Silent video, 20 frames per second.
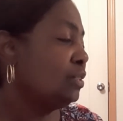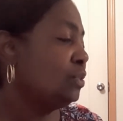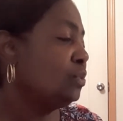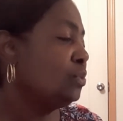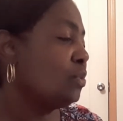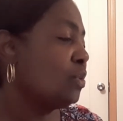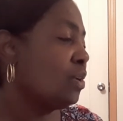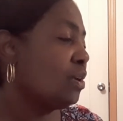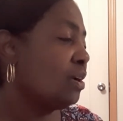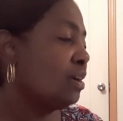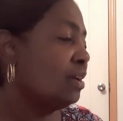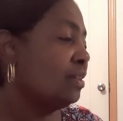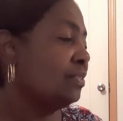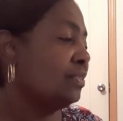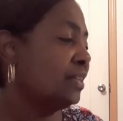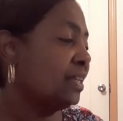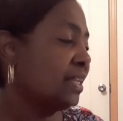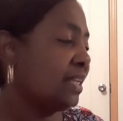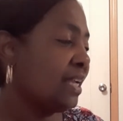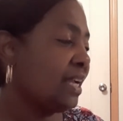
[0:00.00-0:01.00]
You are
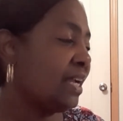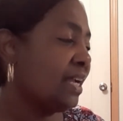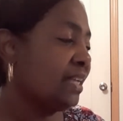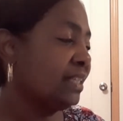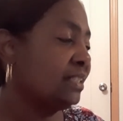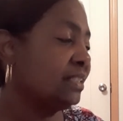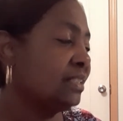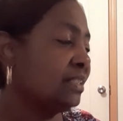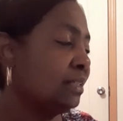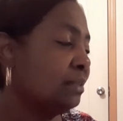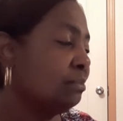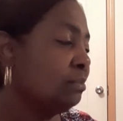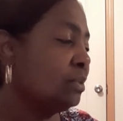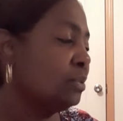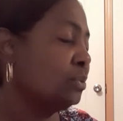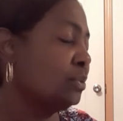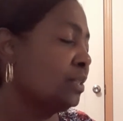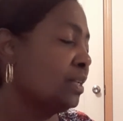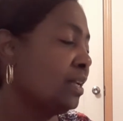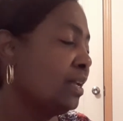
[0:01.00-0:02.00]
the kindest and
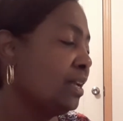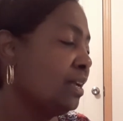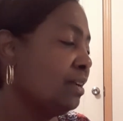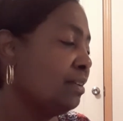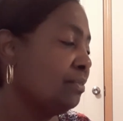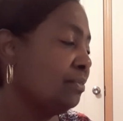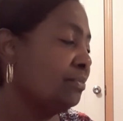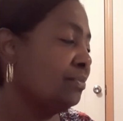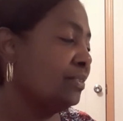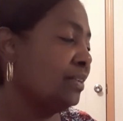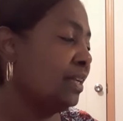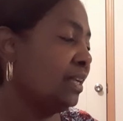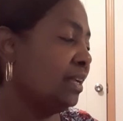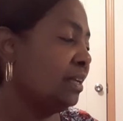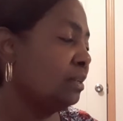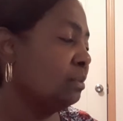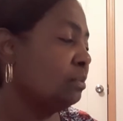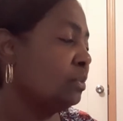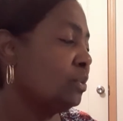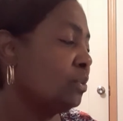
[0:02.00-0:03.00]
most helpful
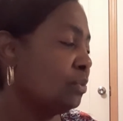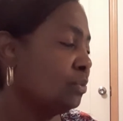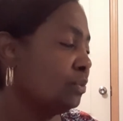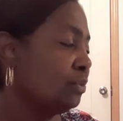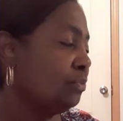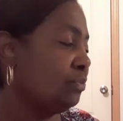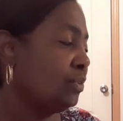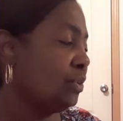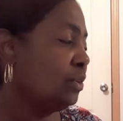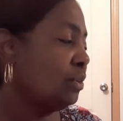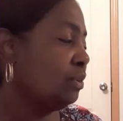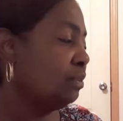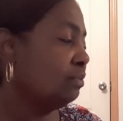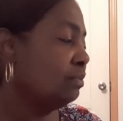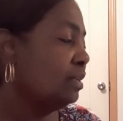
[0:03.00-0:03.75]
animal on the farm.